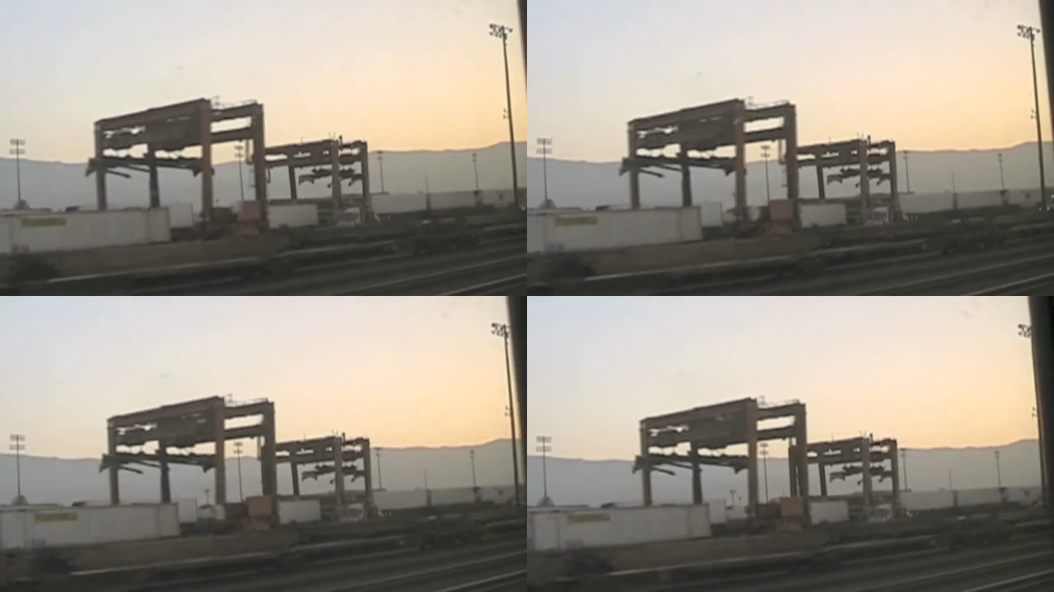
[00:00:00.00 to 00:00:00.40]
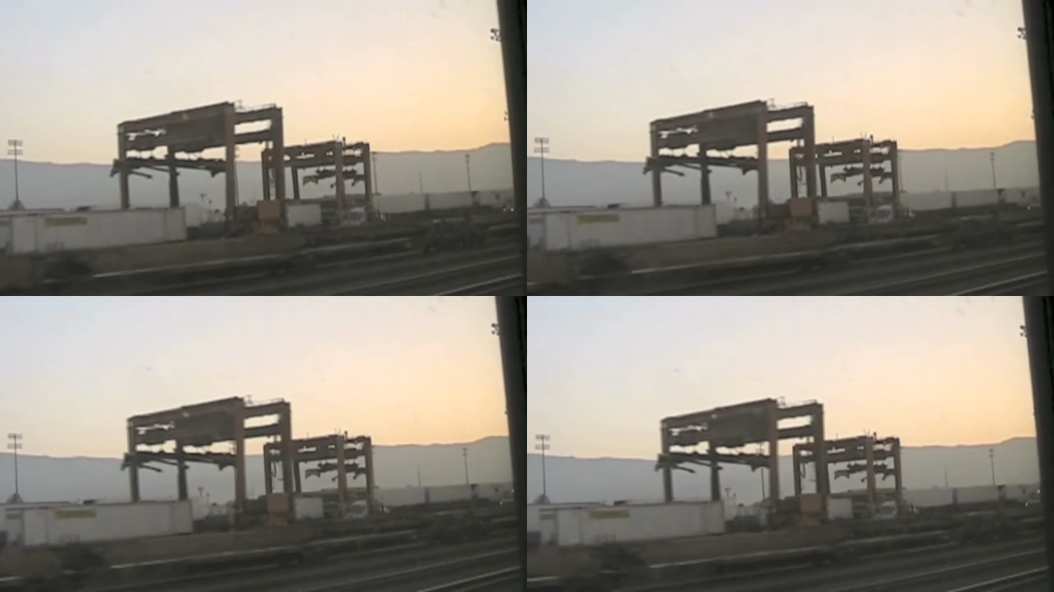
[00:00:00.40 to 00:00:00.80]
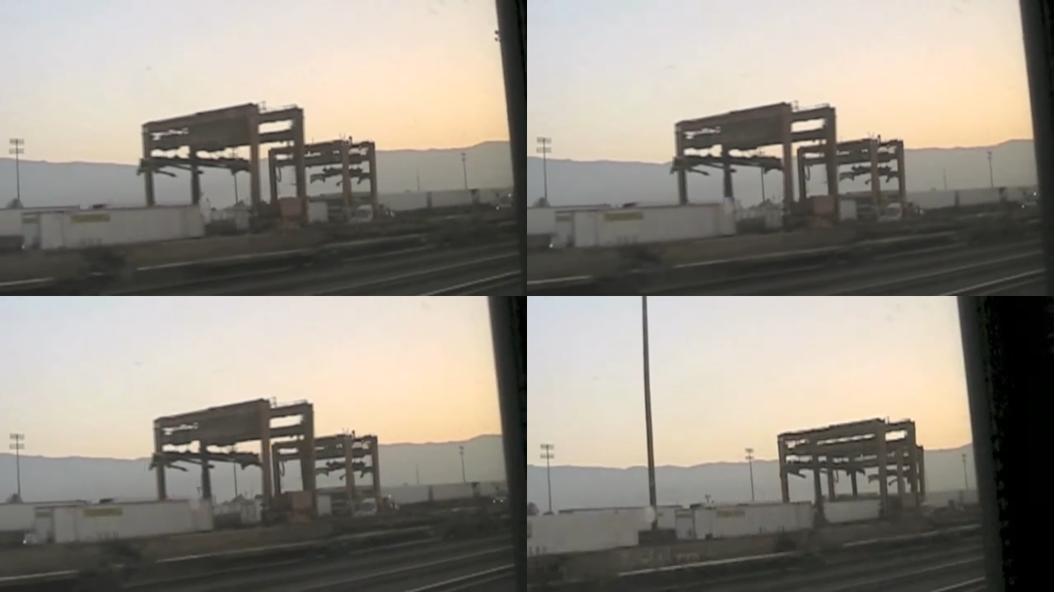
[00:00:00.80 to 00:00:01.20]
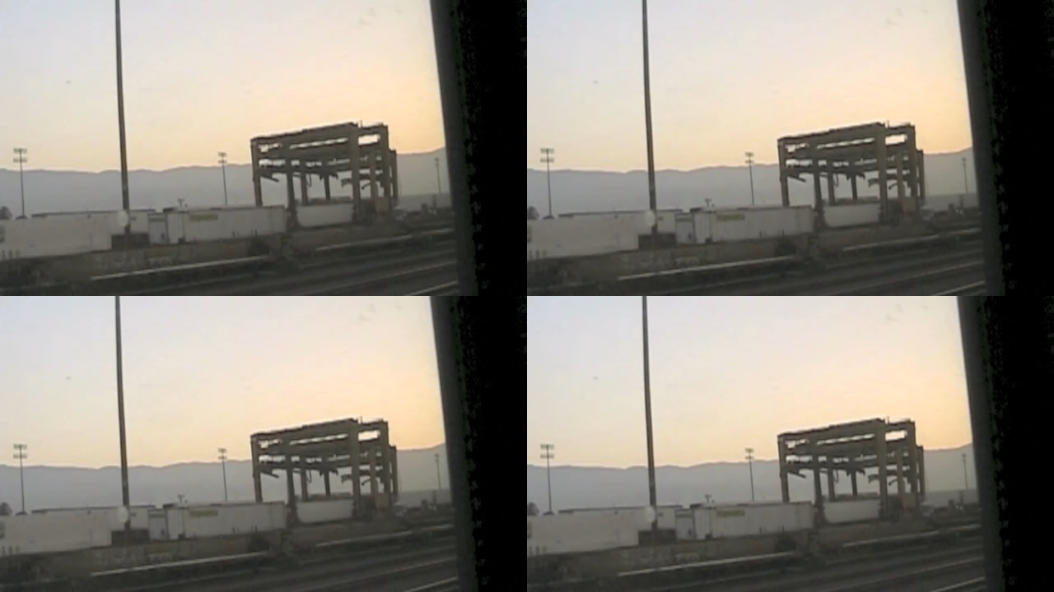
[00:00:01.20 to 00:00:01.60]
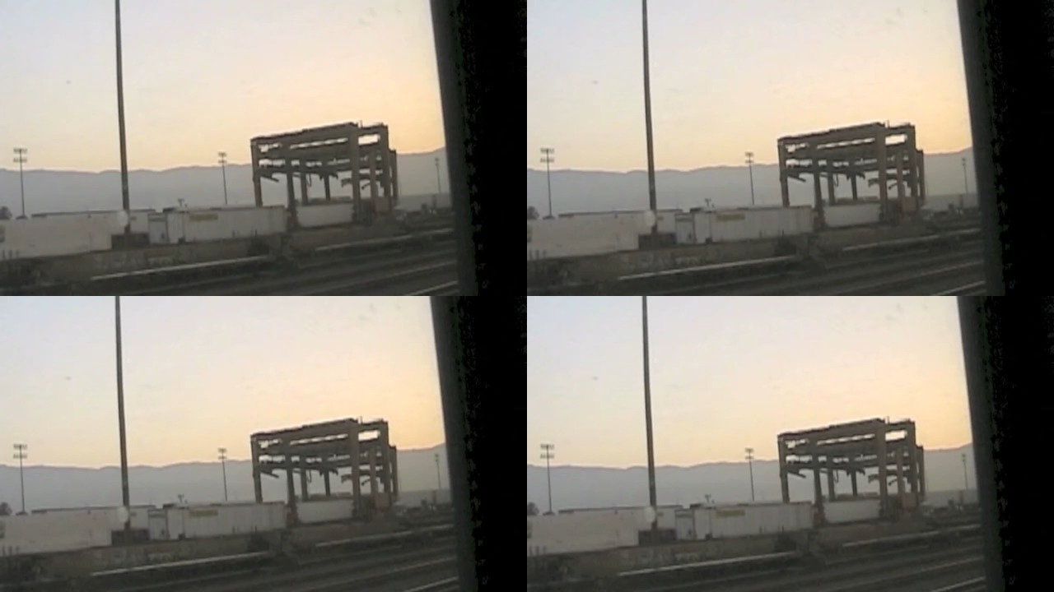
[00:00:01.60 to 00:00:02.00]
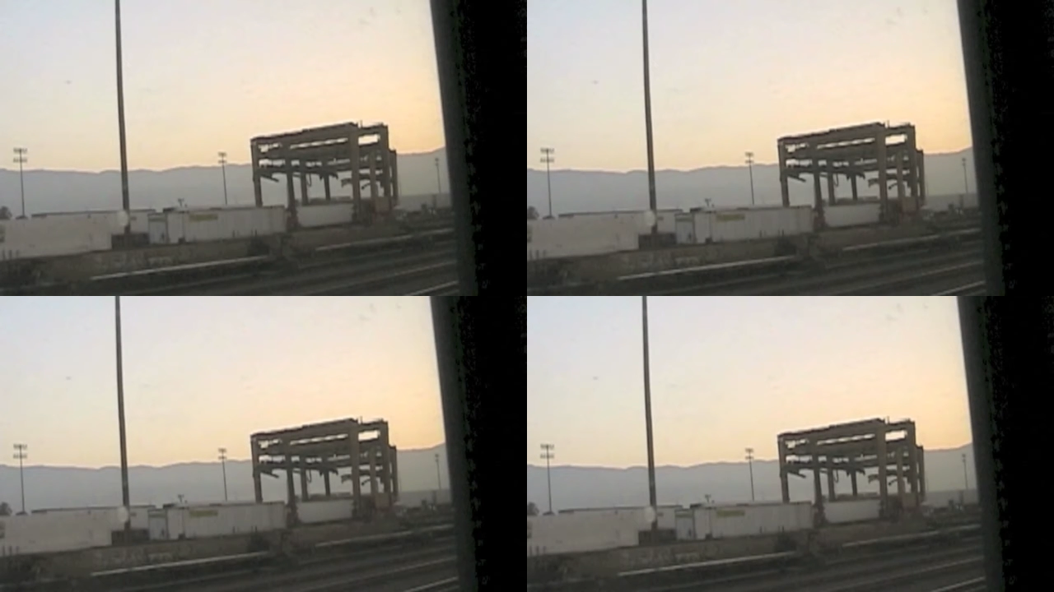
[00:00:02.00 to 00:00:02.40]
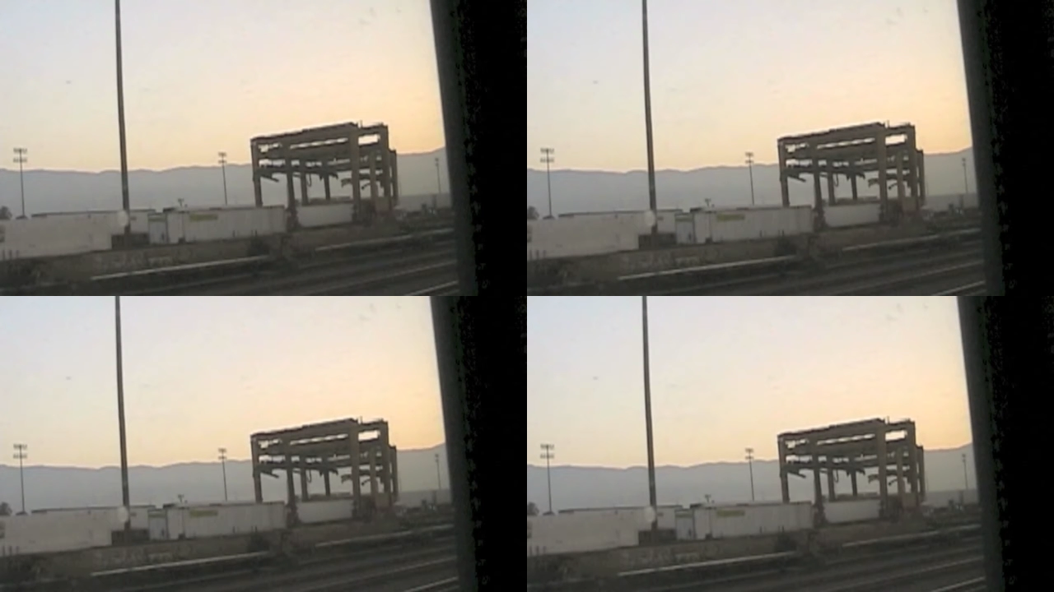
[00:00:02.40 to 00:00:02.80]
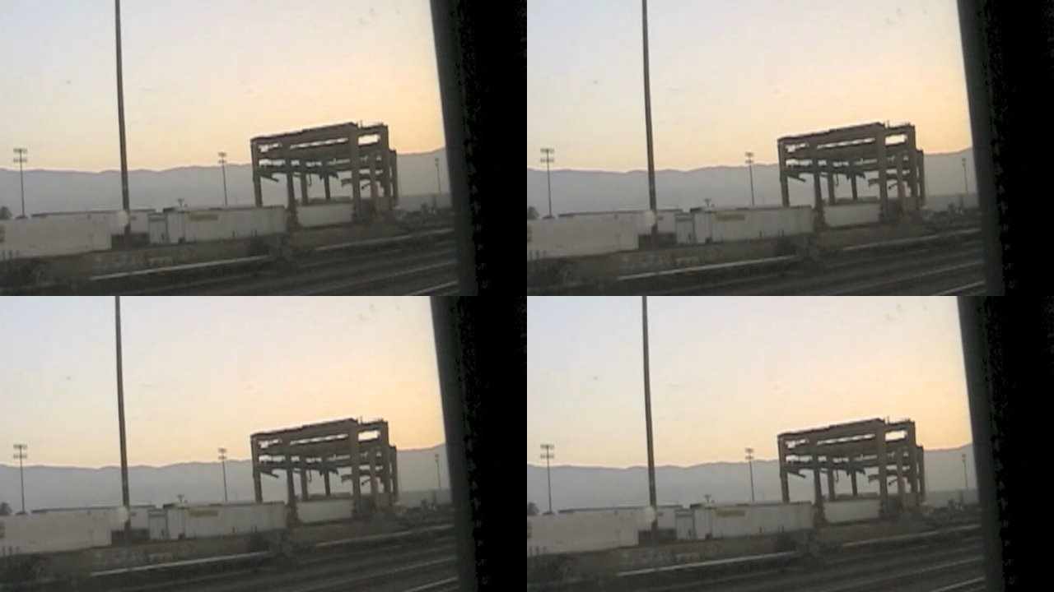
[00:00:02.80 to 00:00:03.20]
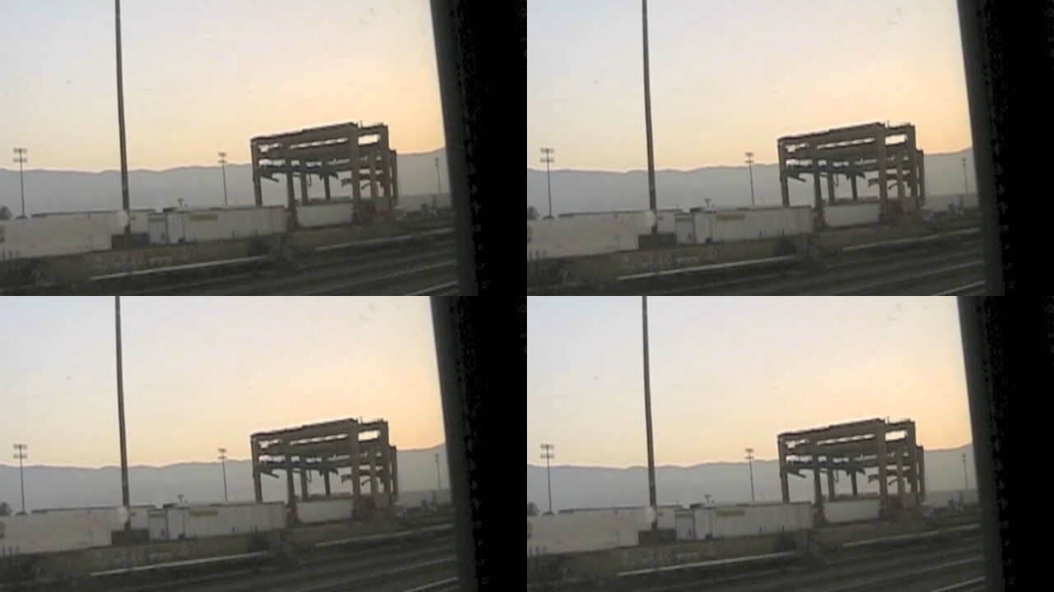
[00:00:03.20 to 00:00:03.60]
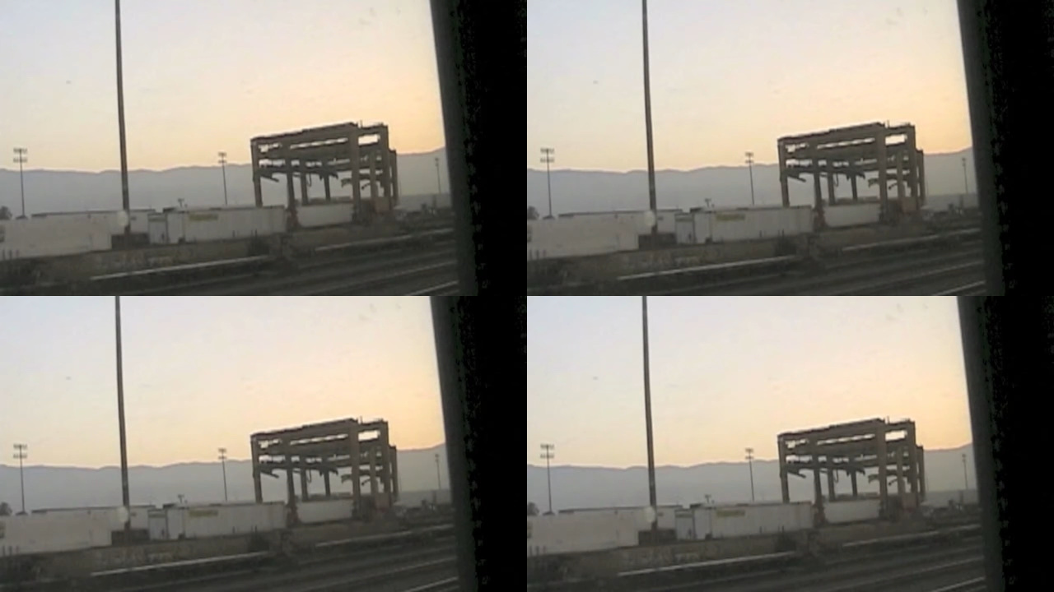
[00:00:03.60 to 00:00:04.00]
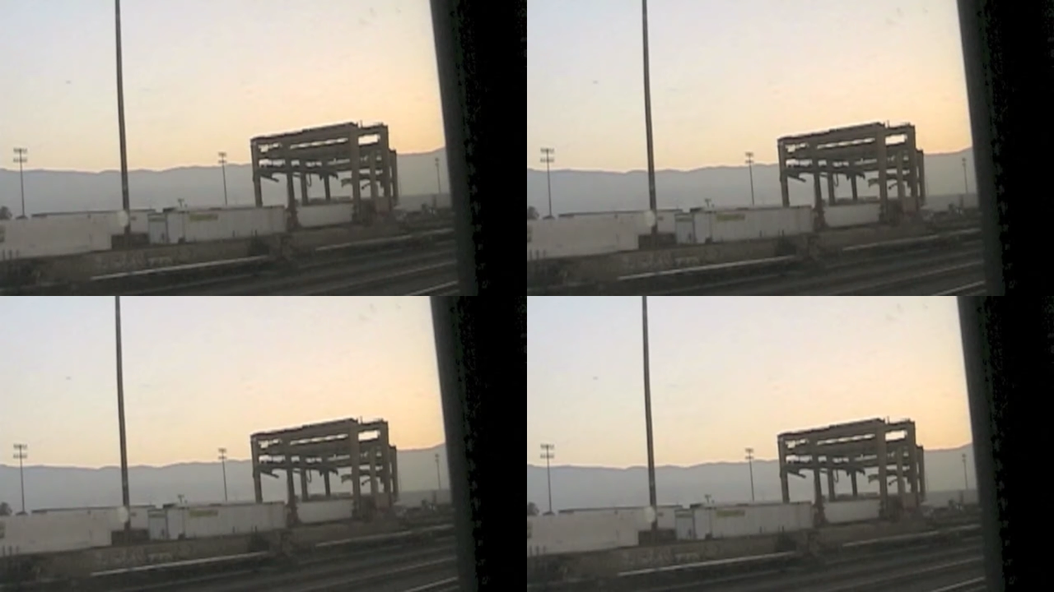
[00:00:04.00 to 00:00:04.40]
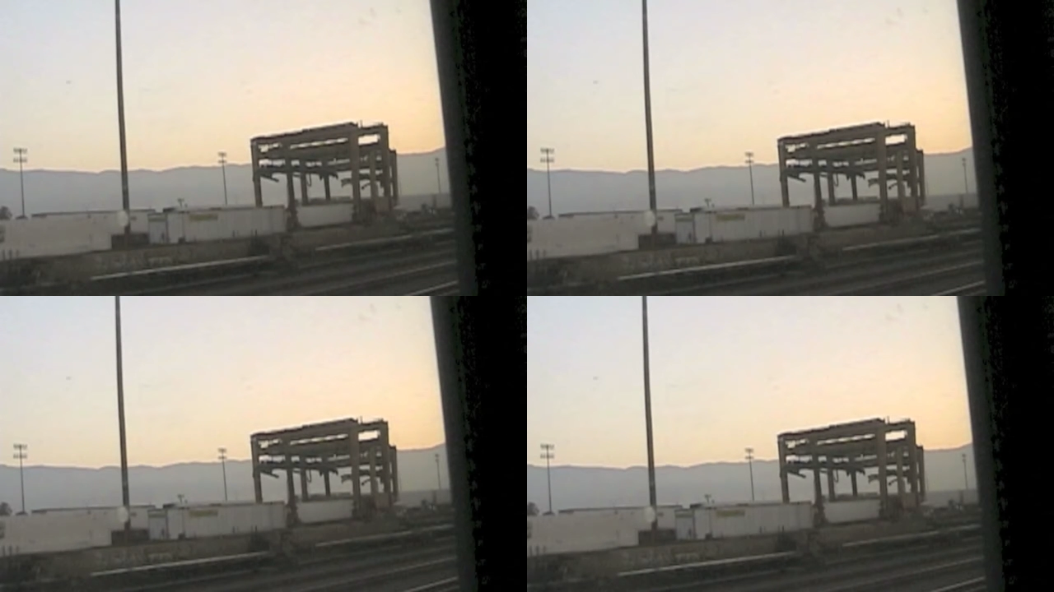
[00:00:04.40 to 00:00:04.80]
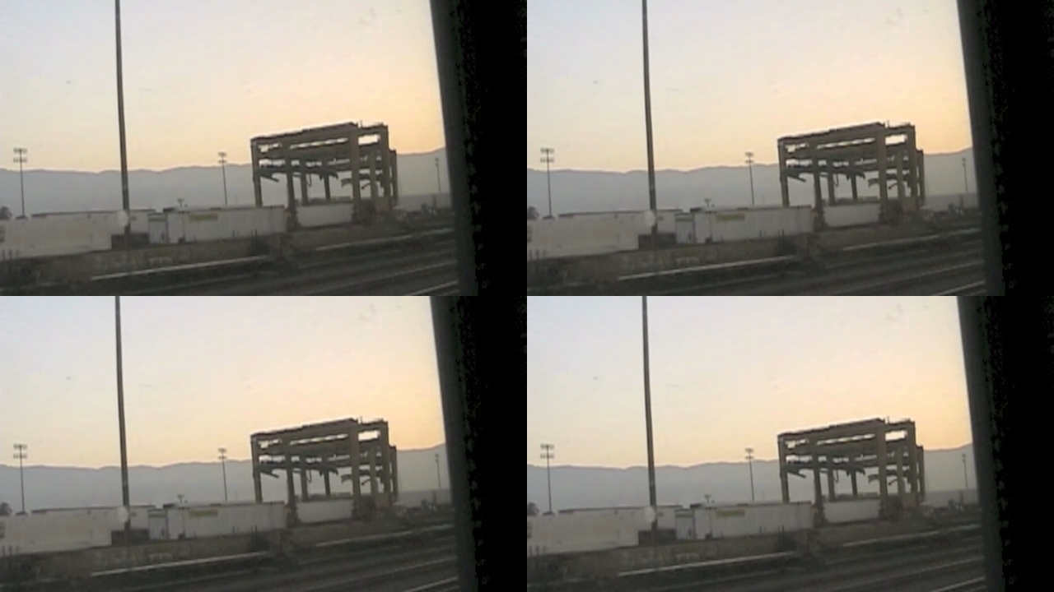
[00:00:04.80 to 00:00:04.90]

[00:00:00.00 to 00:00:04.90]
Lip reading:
Nobody's mouth can be seen.